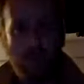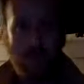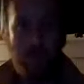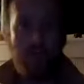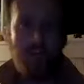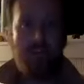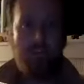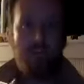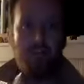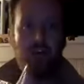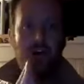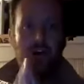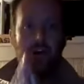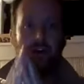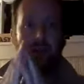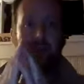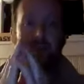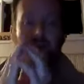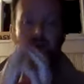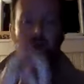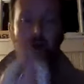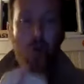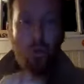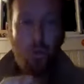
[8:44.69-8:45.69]
There's a lot of
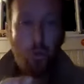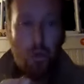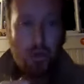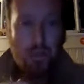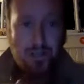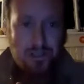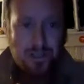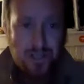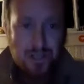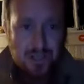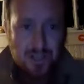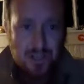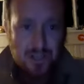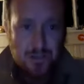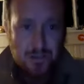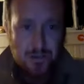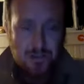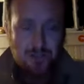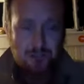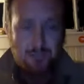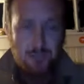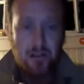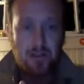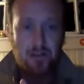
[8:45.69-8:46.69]
ways to
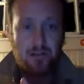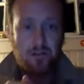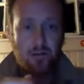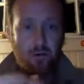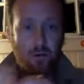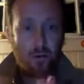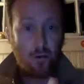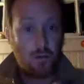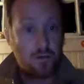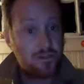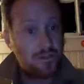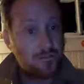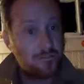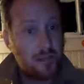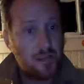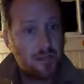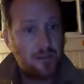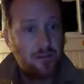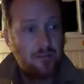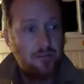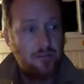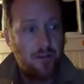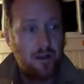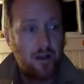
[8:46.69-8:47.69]
disrespect or respect
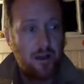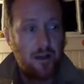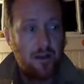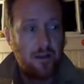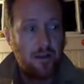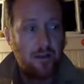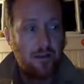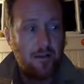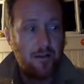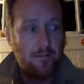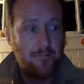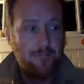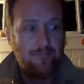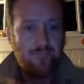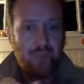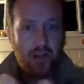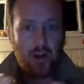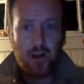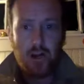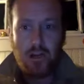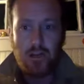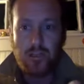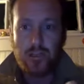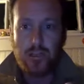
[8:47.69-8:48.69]
the flag that
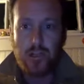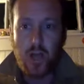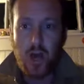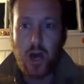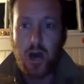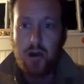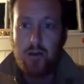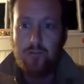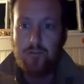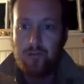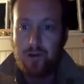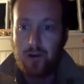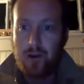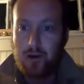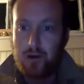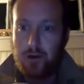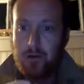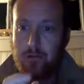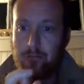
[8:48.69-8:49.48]
are actually codified.